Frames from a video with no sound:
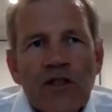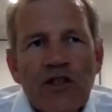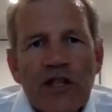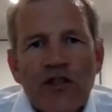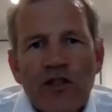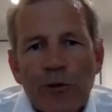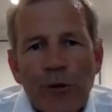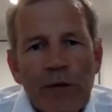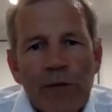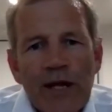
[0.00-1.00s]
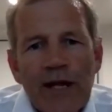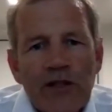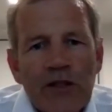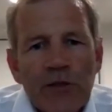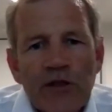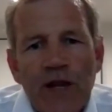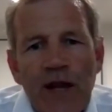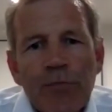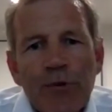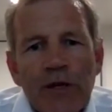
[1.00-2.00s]
suggestion or recommendation that we
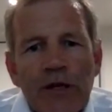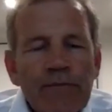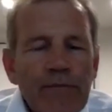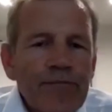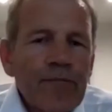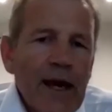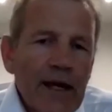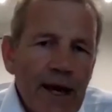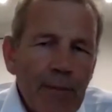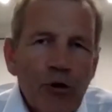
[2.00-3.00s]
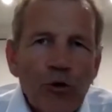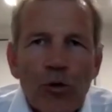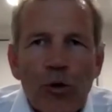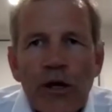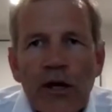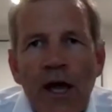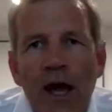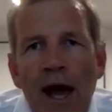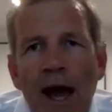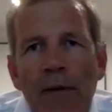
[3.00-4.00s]
start putting our capital to work.
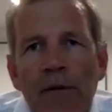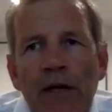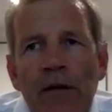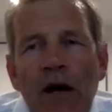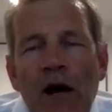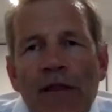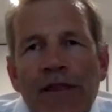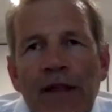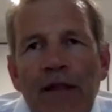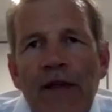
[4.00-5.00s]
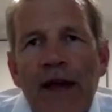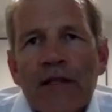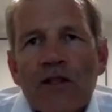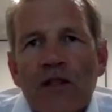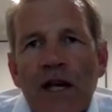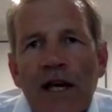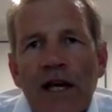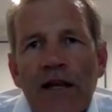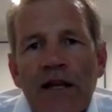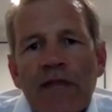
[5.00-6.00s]
I mean, I think that
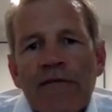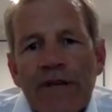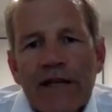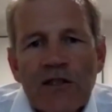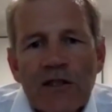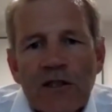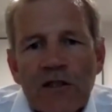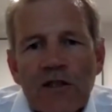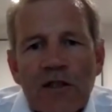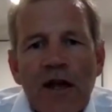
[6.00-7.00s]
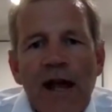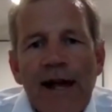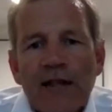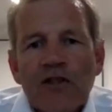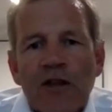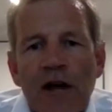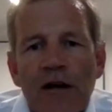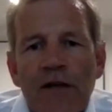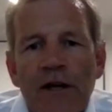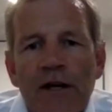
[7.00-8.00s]
that investors,
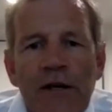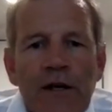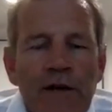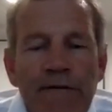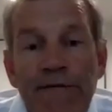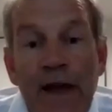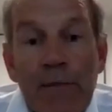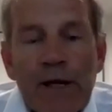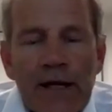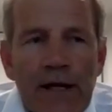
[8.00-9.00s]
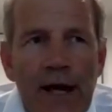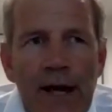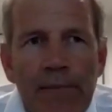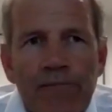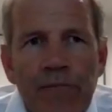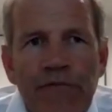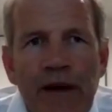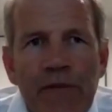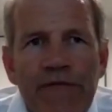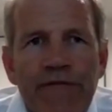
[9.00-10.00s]
outside the family
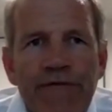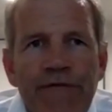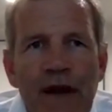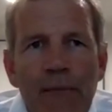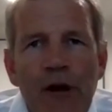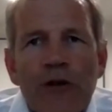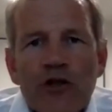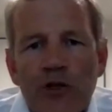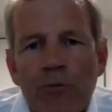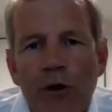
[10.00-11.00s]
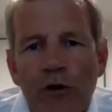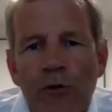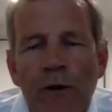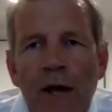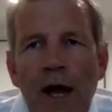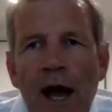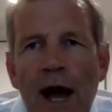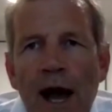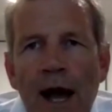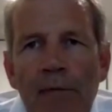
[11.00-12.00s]
farm ownership model,
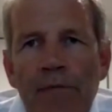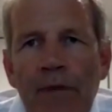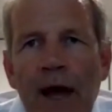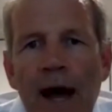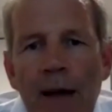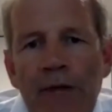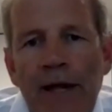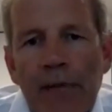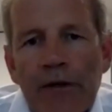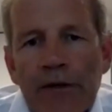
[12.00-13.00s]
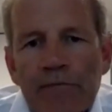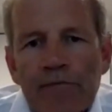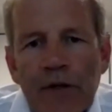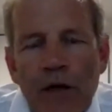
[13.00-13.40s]
are becoming